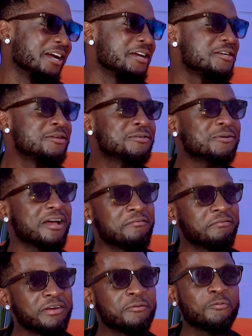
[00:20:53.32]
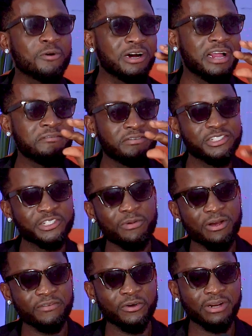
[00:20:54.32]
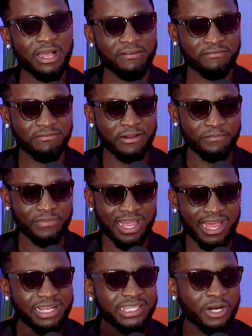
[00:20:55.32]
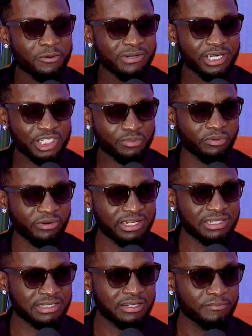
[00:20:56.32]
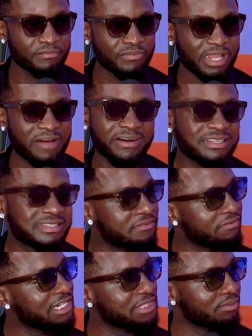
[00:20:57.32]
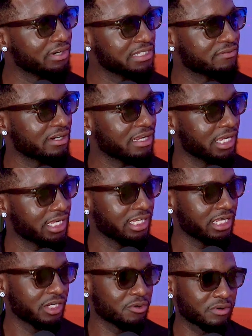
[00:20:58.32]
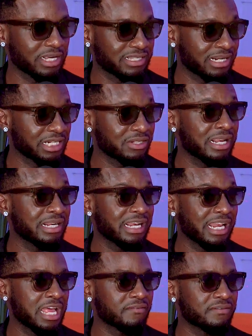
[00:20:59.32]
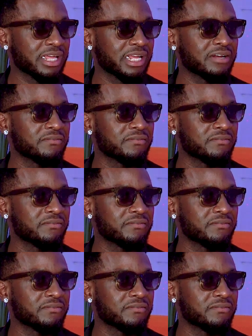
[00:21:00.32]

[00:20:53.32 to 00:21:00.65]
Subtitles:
So every job I've done have had their own experience. I've had different experience for as an actor and life that have